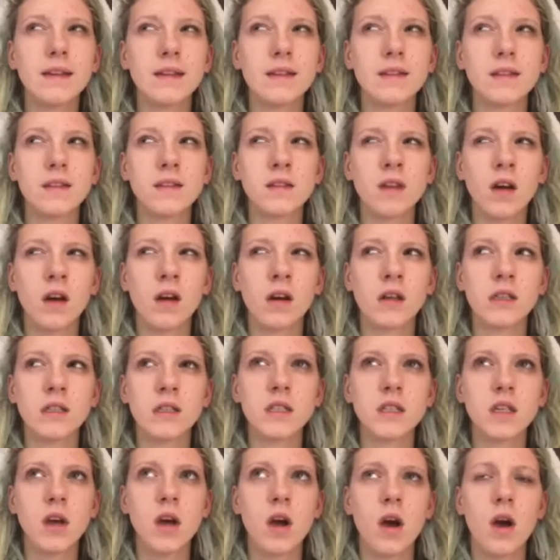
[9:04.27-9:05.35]

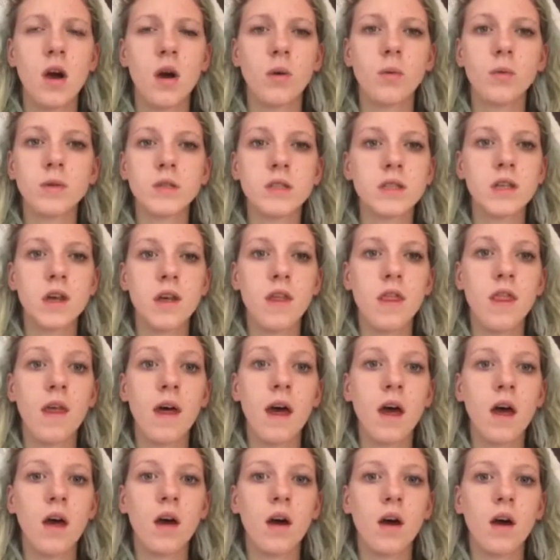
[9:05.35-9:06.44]
concerns, was
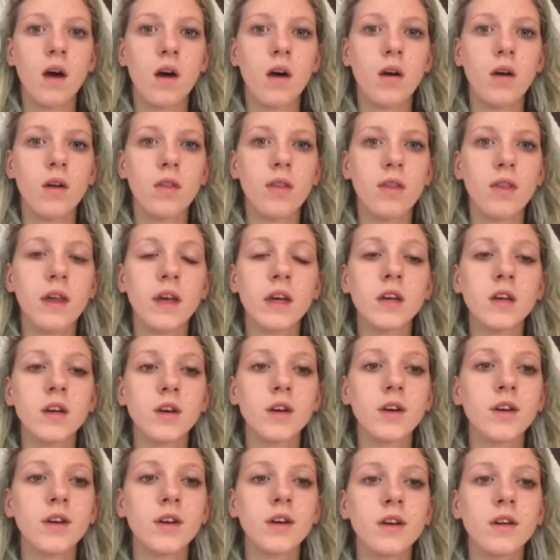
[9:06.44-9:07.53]
that they
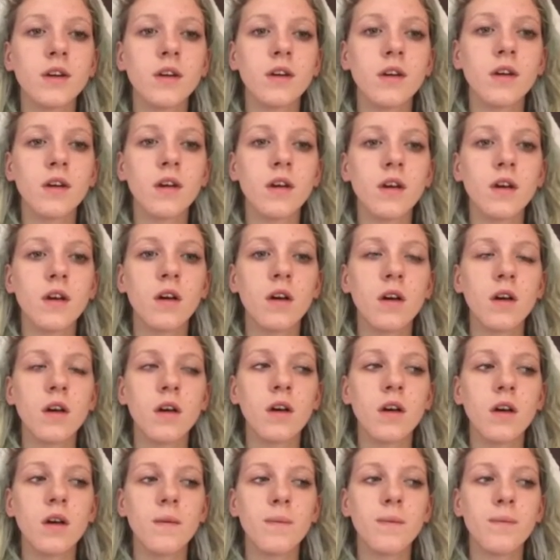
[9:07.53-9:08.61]
couldn't,
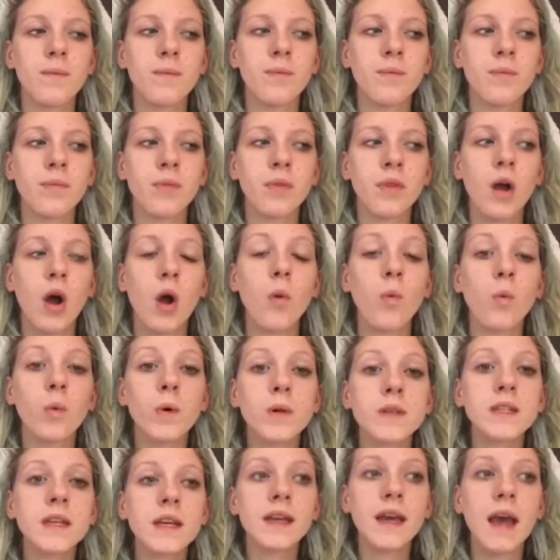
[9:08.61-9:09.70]
I
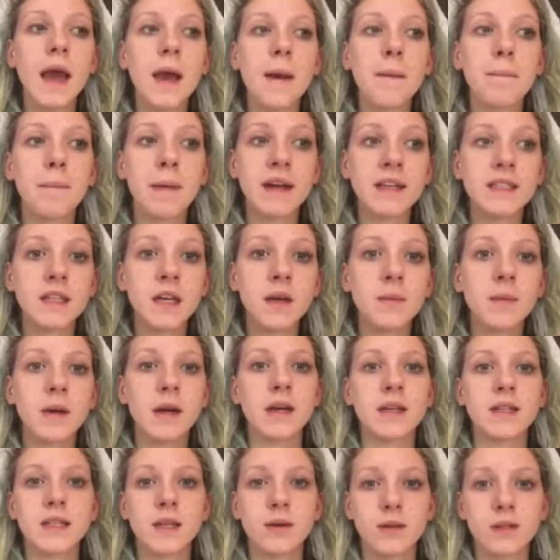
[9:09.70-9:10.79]
wasn't getting better
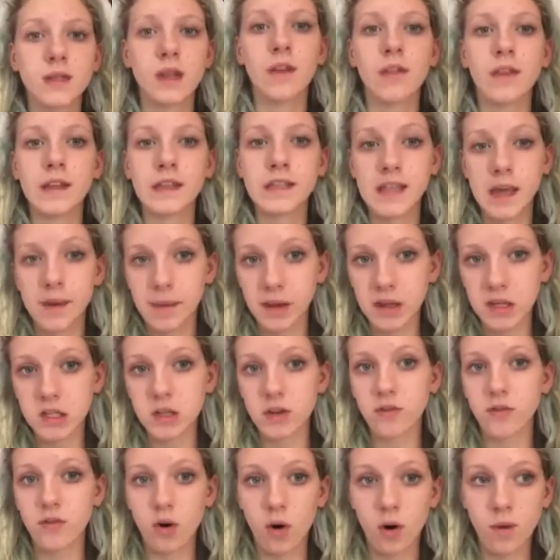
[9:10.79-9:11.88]
because there was nothing to get better
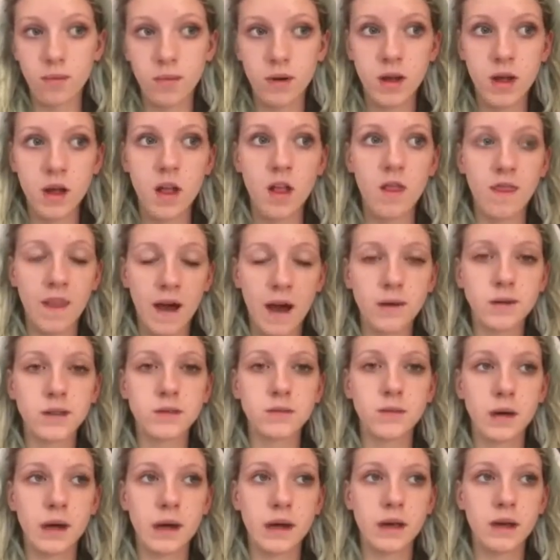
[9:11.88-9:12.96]
from. That was
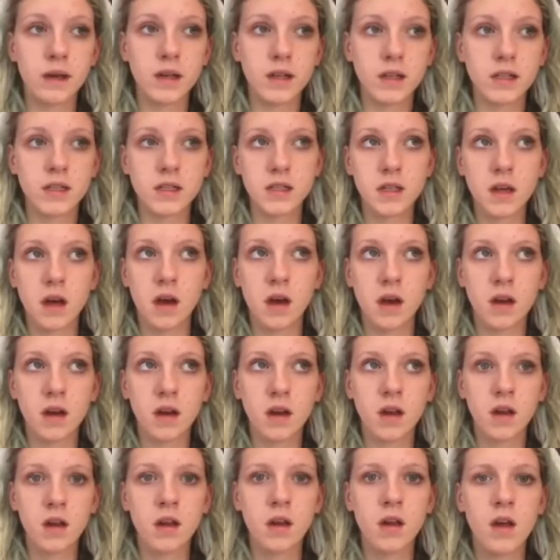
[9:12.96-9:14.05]
my concern.
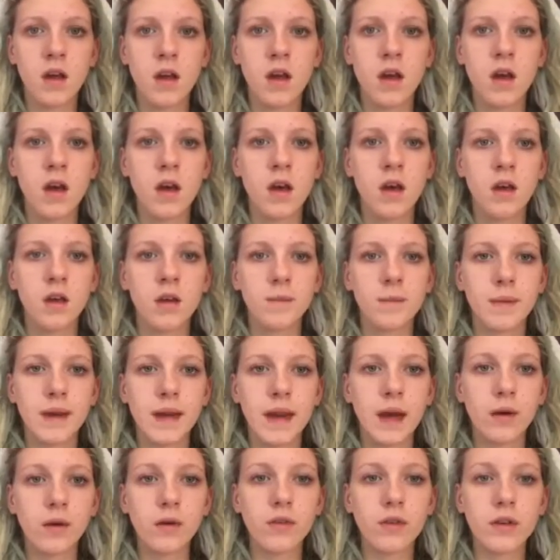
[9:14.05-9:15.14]
But
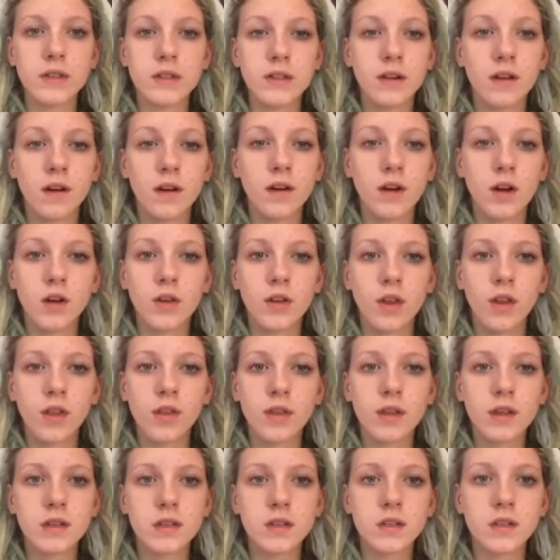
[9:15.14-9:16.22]
now obviously I know that
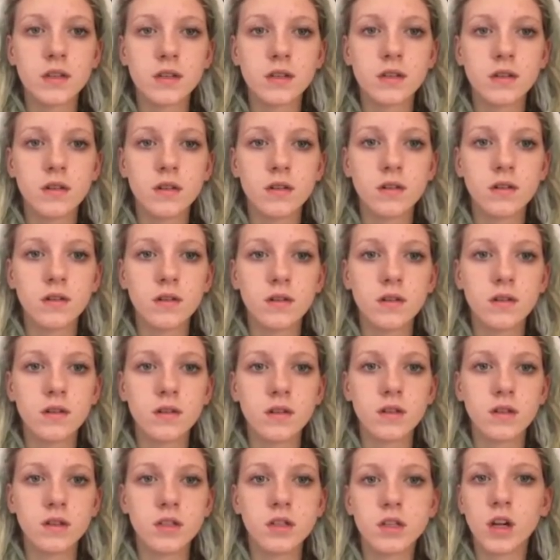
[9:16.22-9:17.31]
this isn't
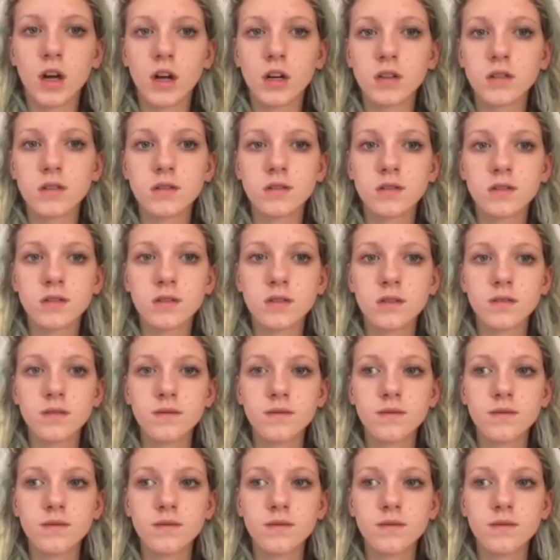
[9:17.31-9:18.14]
just